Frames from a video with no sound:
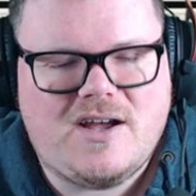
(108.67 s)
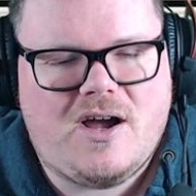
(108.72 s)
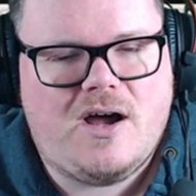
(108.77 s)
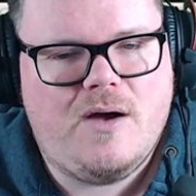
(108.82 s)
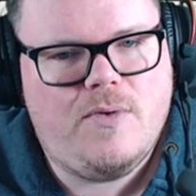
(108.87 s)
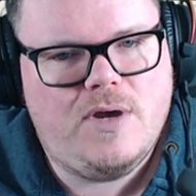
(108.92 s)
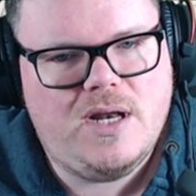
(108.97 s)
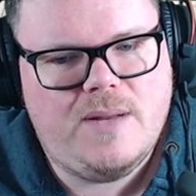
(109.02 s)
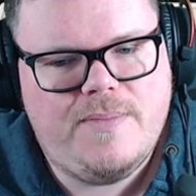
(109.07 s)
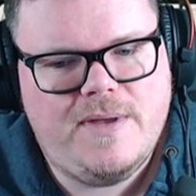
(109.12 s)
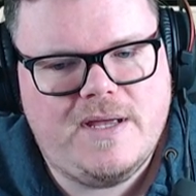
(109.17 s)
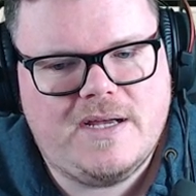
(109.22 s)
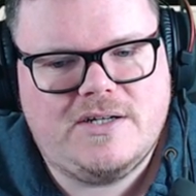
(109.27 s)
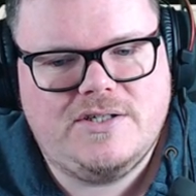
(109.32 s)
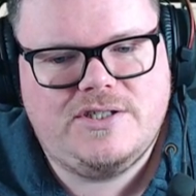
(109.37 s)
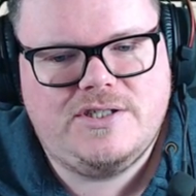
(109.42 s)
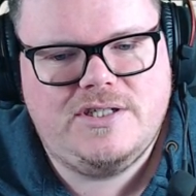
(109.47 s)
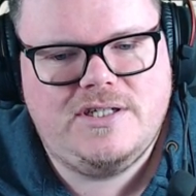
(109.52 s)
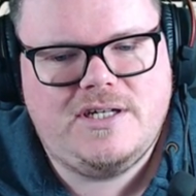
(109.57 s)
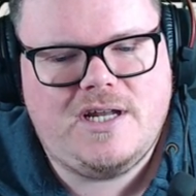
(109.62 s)
I will admit,
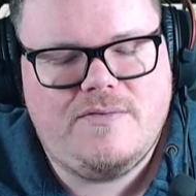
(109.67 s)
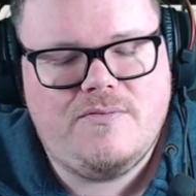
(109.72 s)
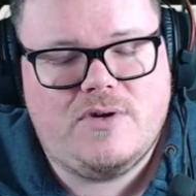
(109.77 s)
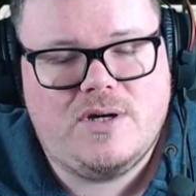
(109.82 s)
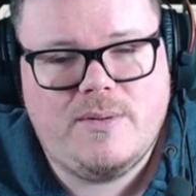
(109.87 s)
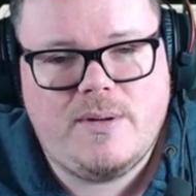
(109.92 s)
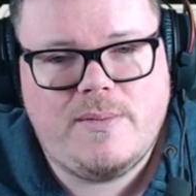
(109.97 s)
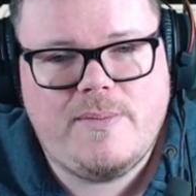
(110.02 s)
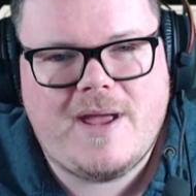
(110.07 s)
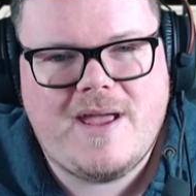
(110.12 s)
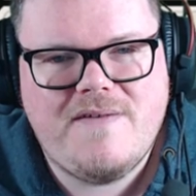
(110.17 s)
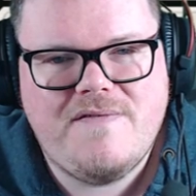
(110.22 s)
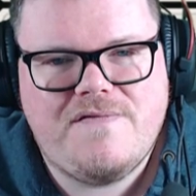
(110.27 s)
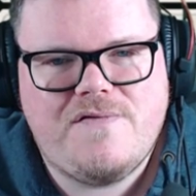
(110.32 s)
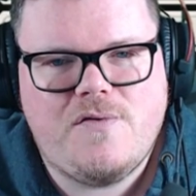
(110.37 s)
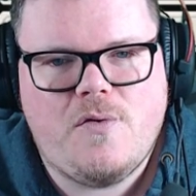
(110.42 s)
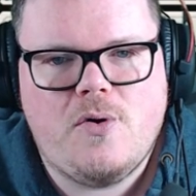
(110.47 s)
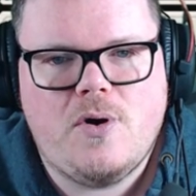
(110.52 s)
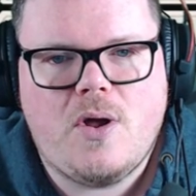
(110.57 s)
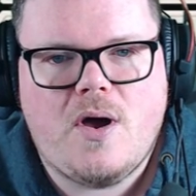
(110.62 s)
because you don't want to be paying
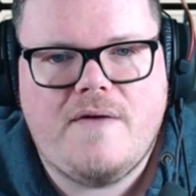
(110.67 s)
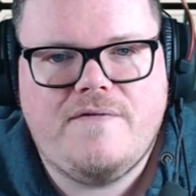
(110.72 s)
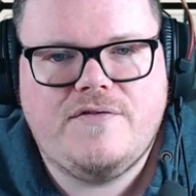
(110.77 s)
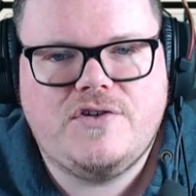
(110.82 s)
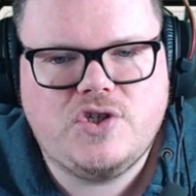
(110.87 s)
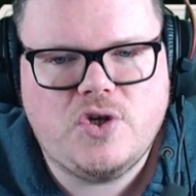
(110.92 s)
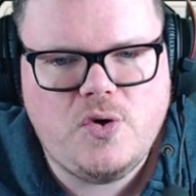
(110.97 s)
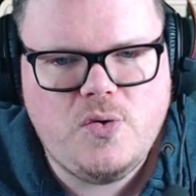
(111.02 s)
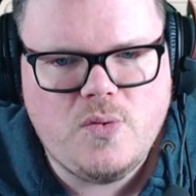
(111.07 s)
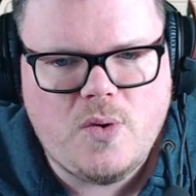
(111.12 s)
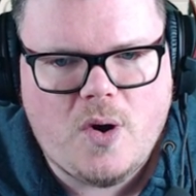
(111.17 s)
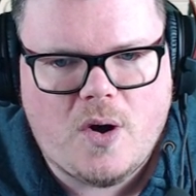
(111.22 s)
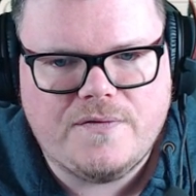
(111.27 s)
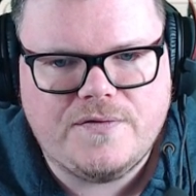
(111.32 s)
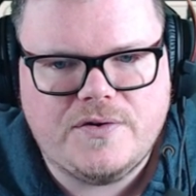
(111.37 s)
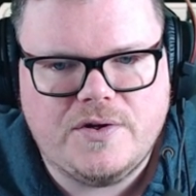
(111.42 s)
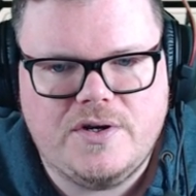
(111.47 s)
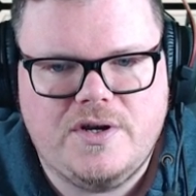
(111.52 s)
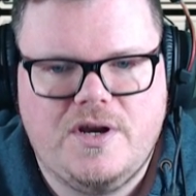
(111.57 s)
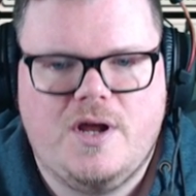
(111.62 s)
4 life too
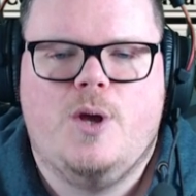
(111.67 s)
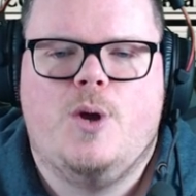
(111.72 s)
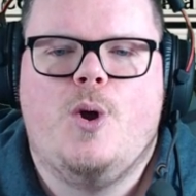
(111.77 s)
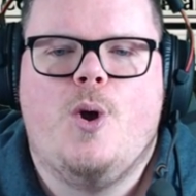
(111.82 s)
often,